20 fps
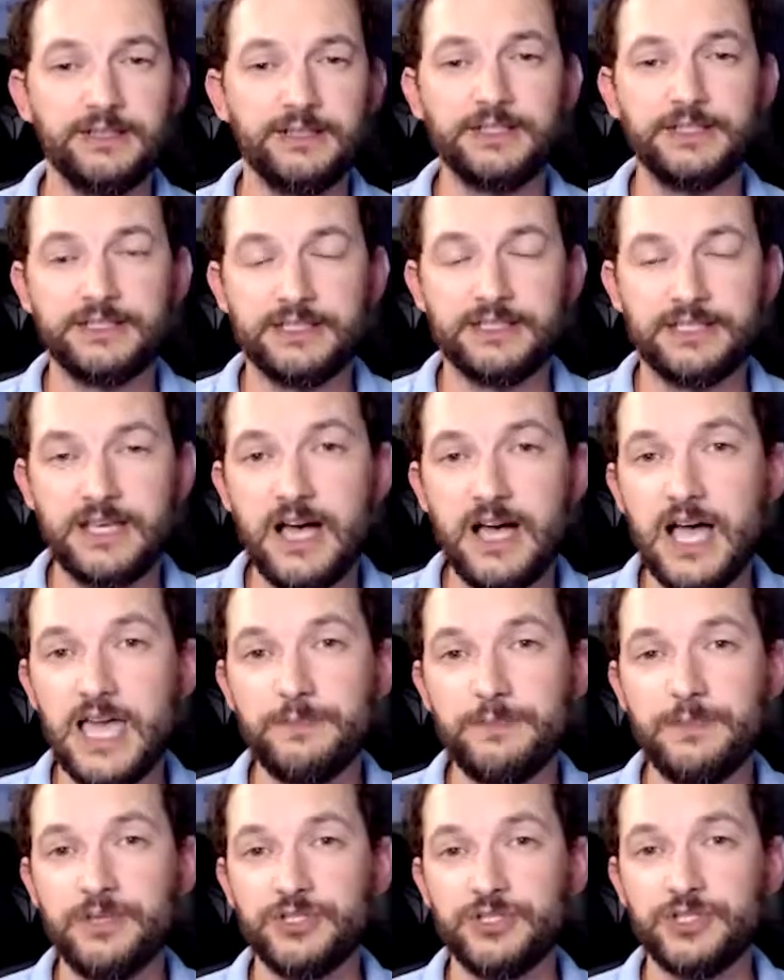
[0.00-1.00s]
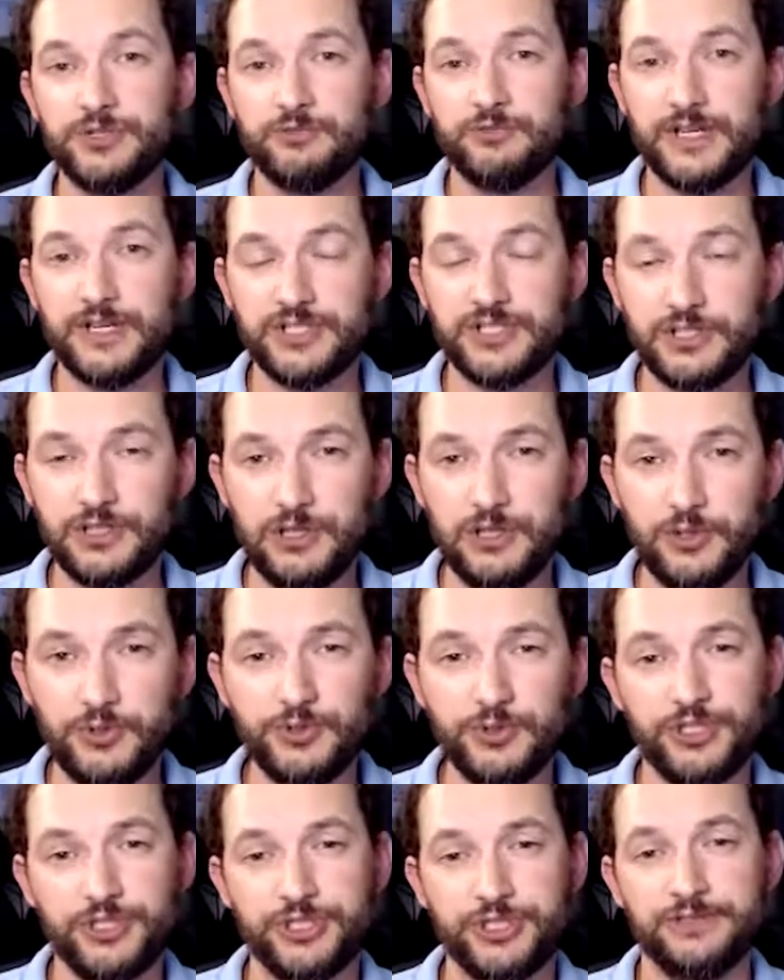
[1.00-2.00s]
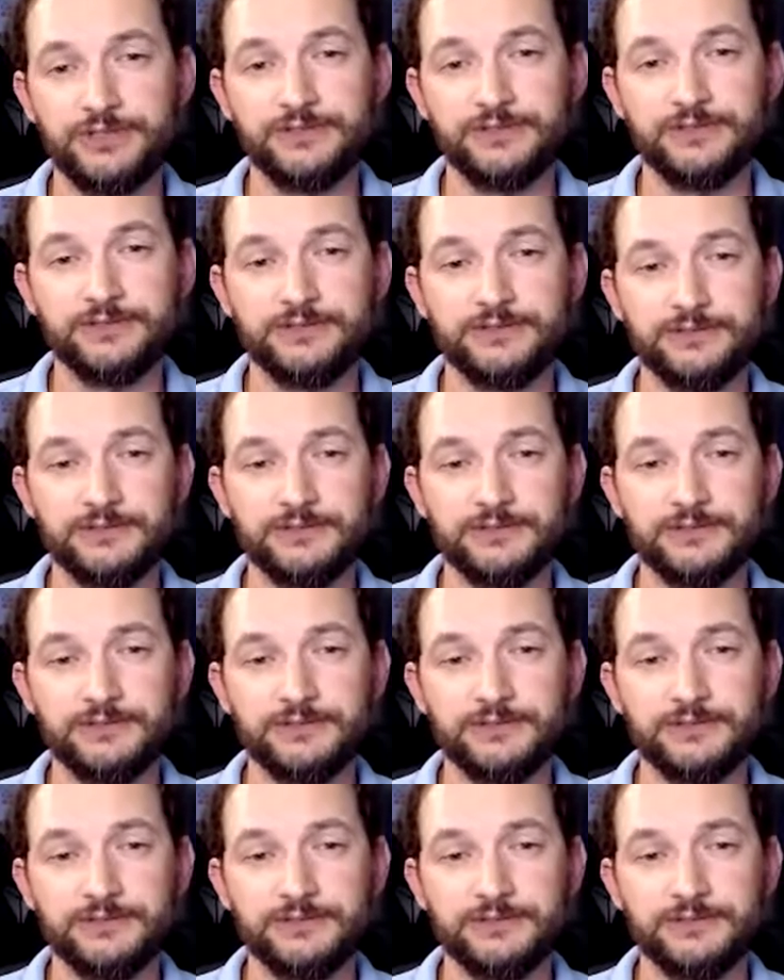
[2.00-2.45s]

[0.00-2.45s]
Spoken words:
the time to resolution